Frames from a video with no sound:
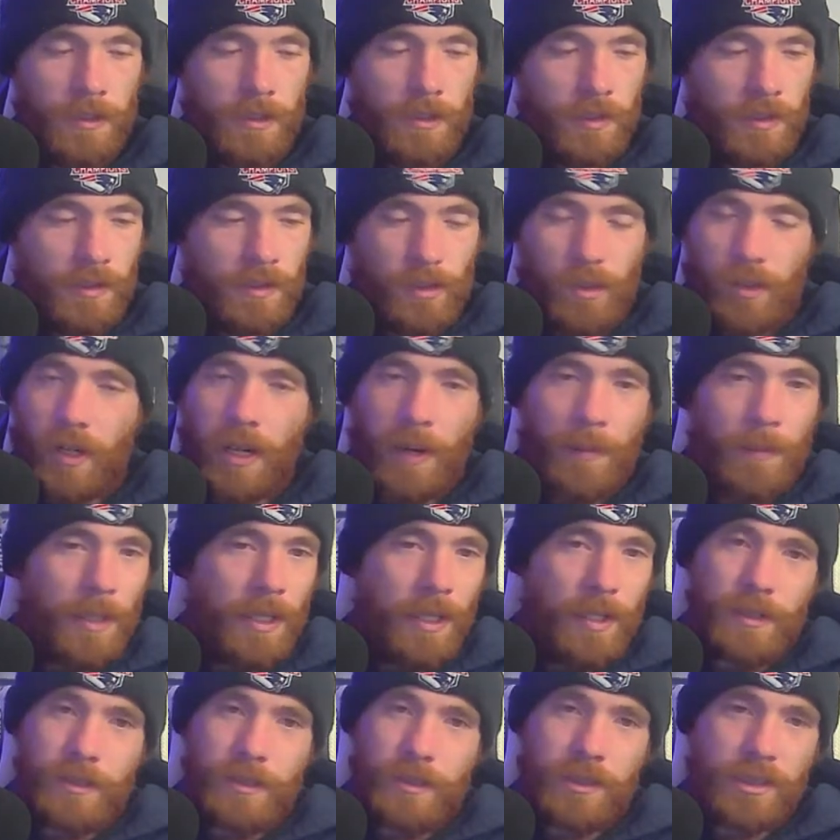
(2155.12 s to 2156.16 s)
You know what I
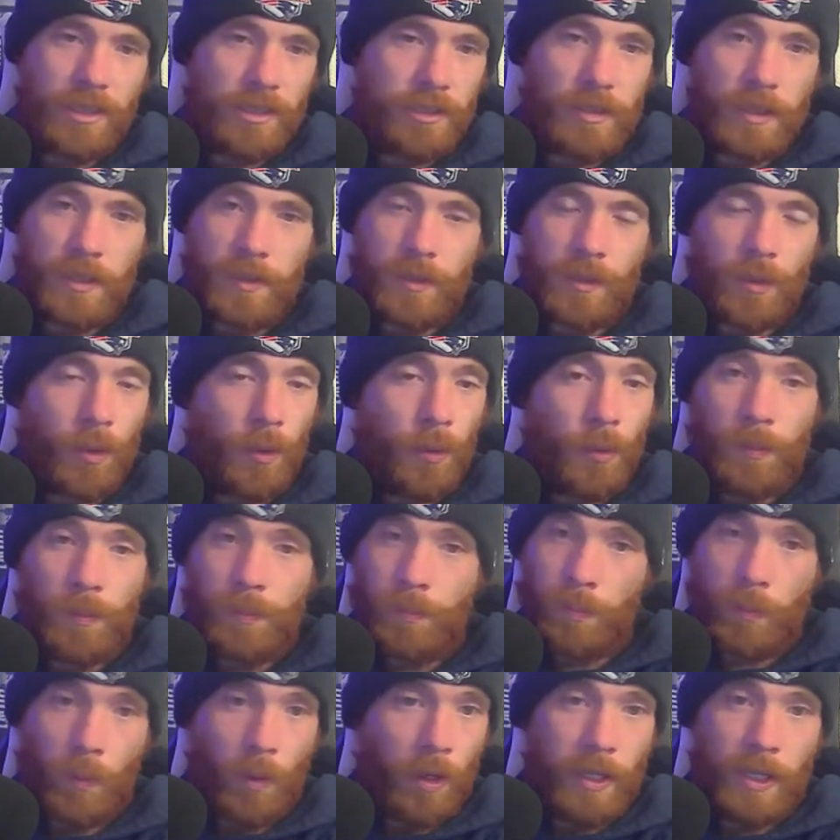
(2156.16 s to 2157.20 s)
mean? It's just, and
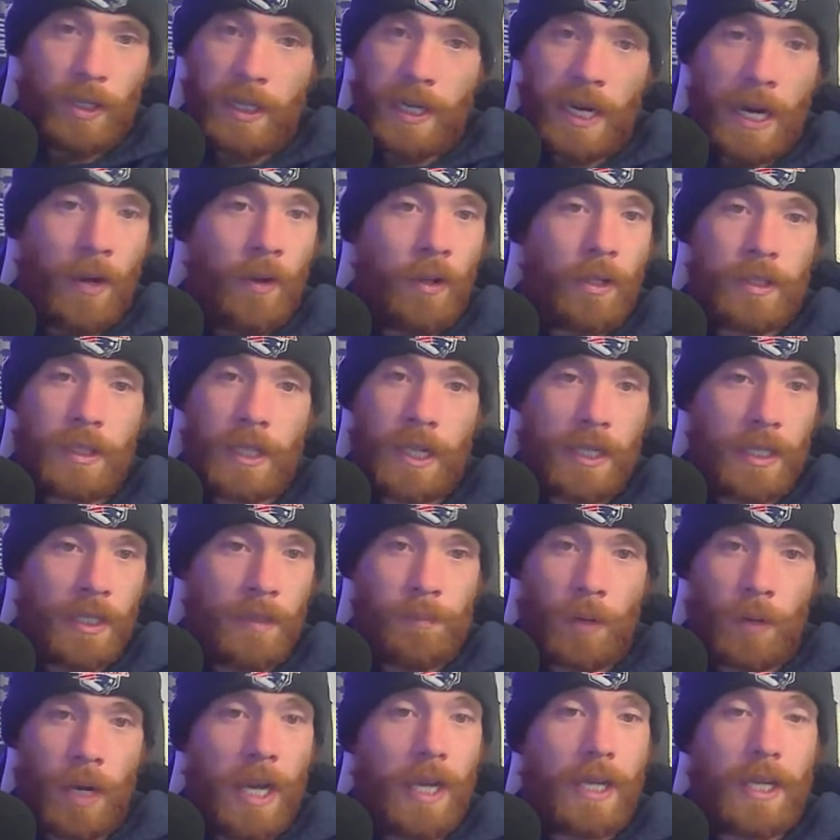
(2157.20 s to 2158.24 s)
dude, working out like that,
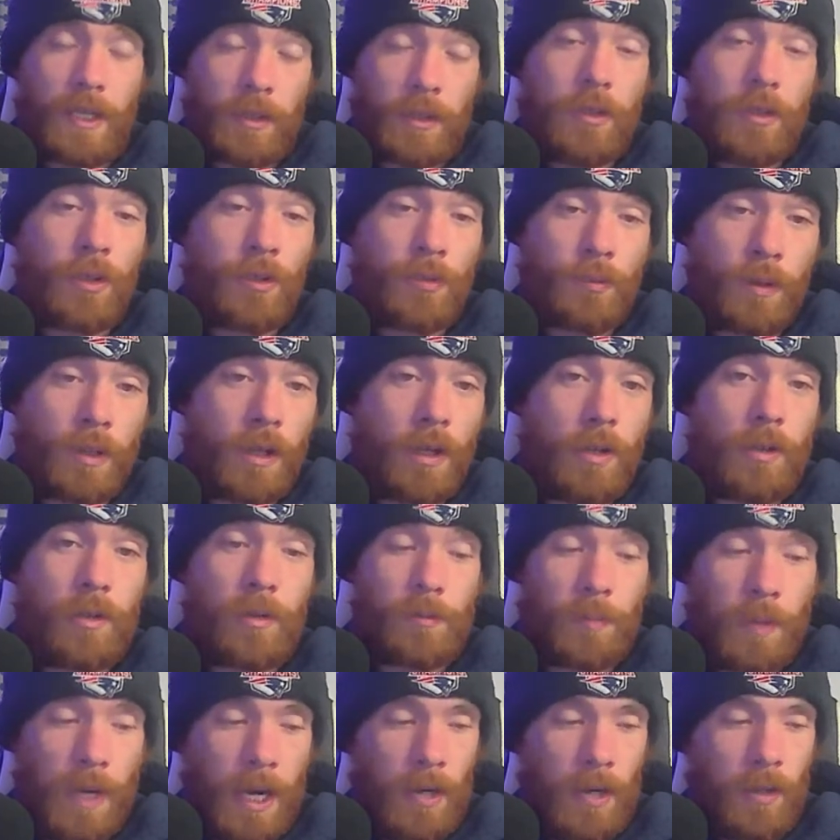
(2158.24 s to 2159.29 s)
he'd probably get to
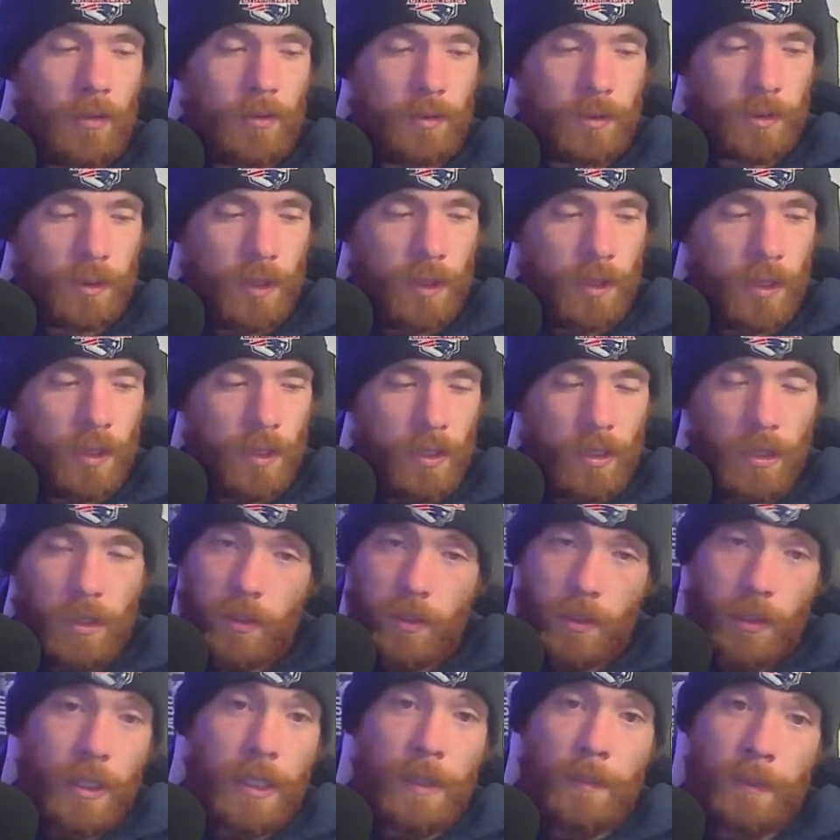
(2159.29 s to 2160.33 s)
300 pounds.
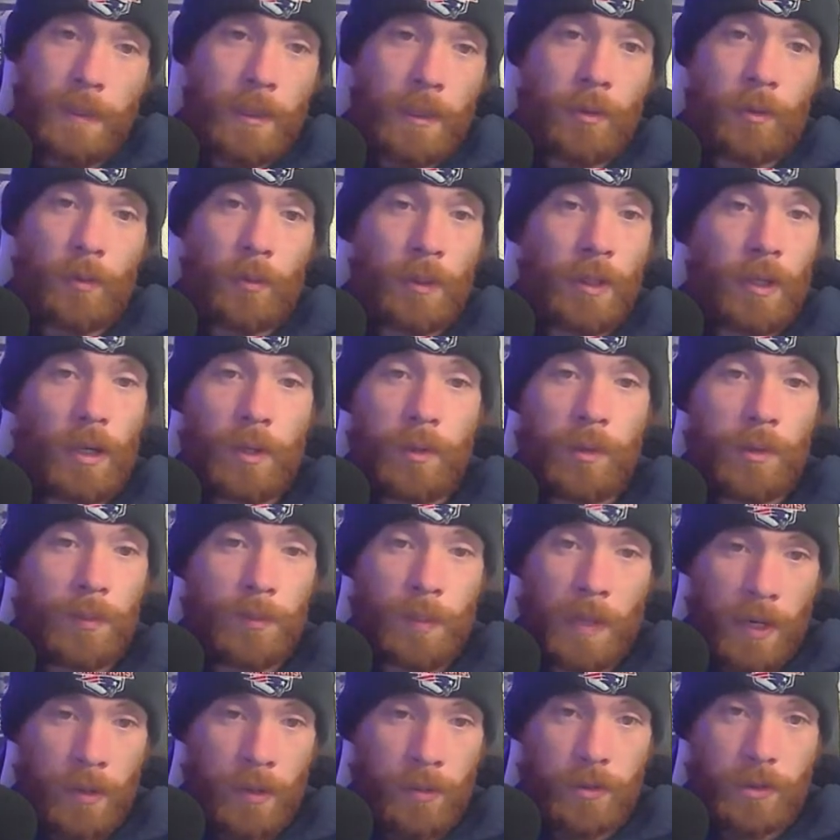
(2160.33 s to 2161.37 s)
Could he be a
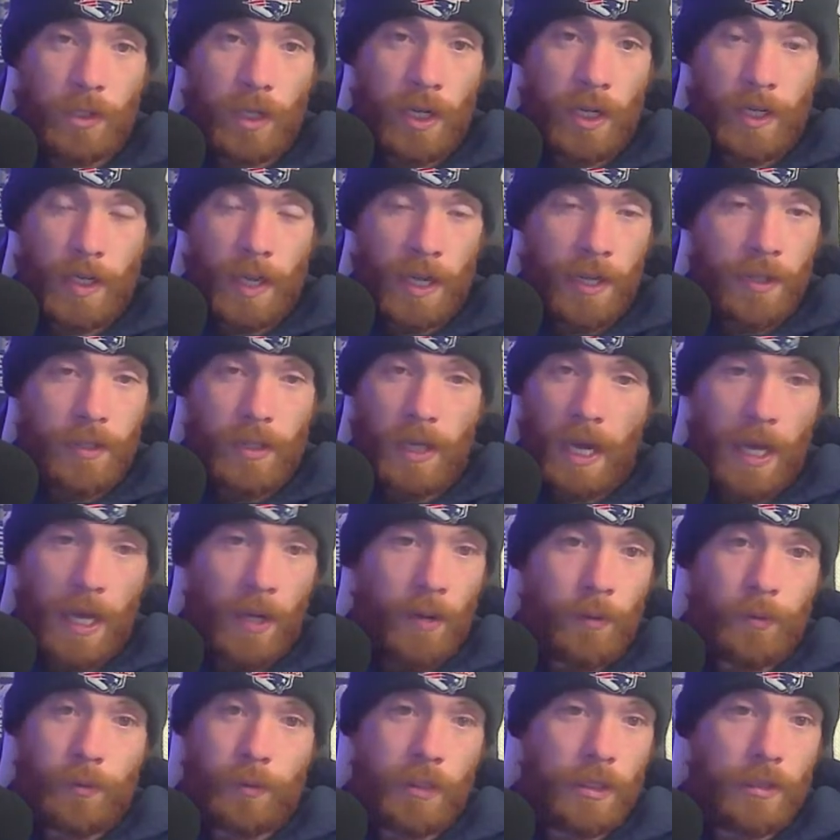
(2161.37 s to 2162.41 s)
300-pound tight end? I
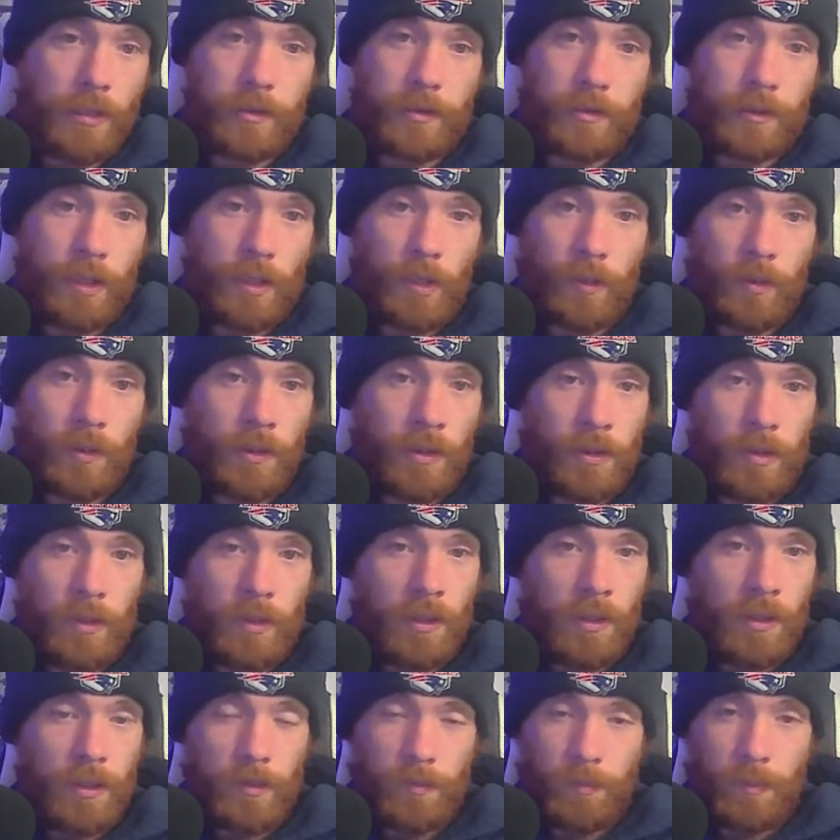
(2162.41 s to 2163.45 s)
don't think so.
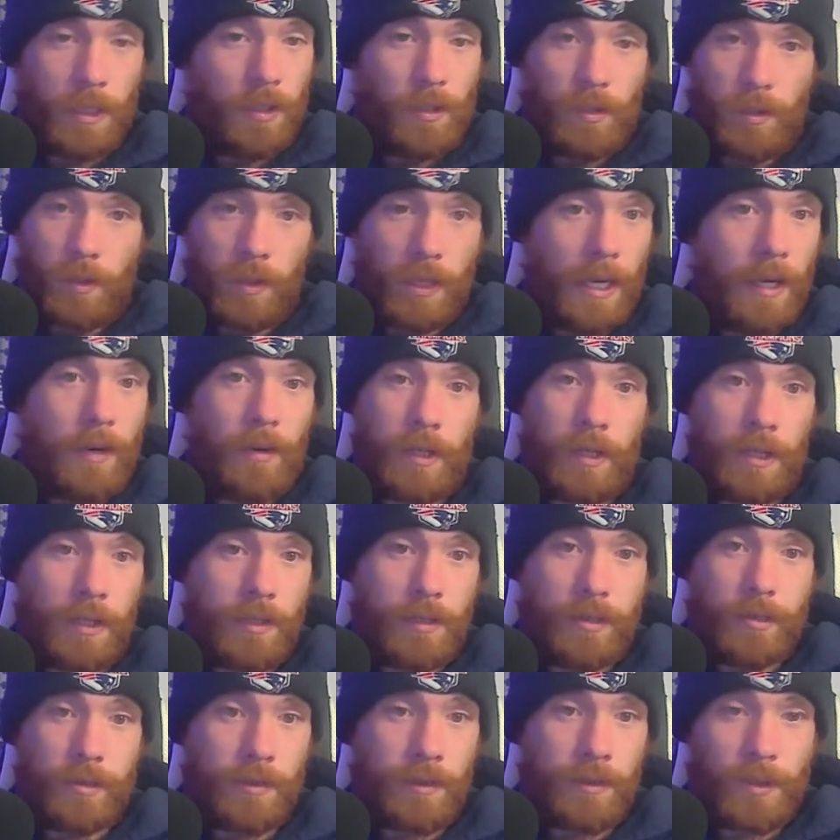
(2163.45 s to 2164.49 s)
Be
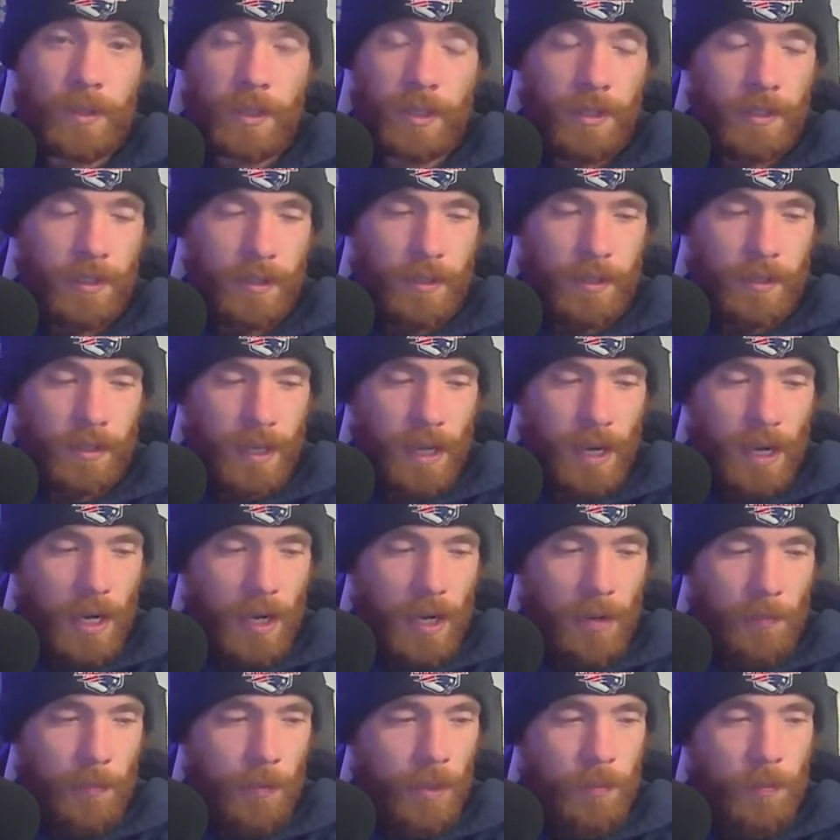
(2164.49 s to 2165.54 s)
hilarious.
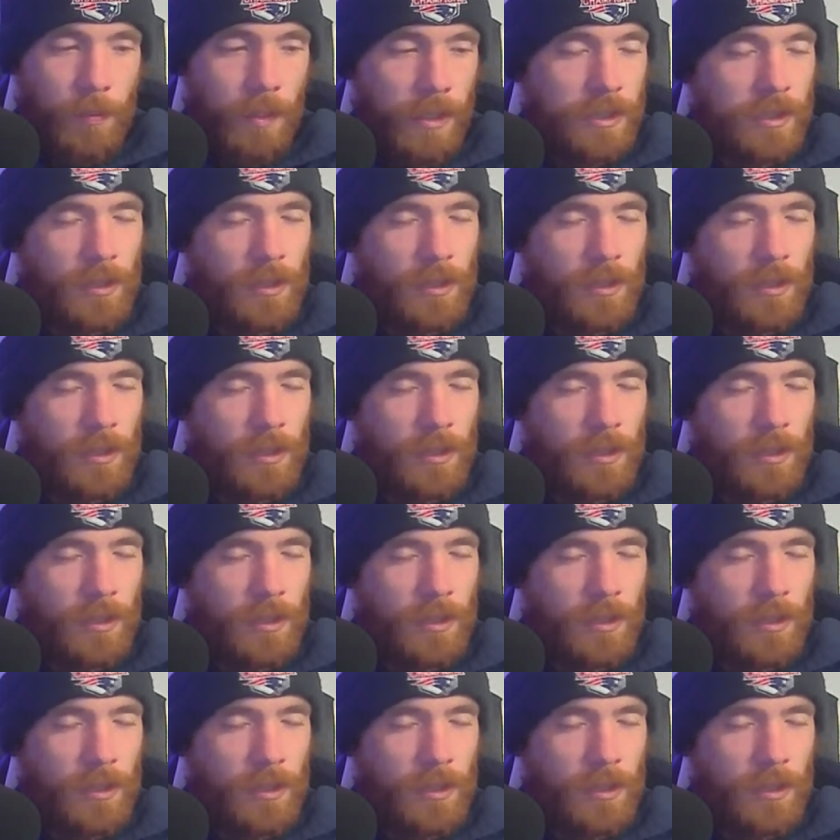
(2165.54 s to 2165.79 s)
There'd be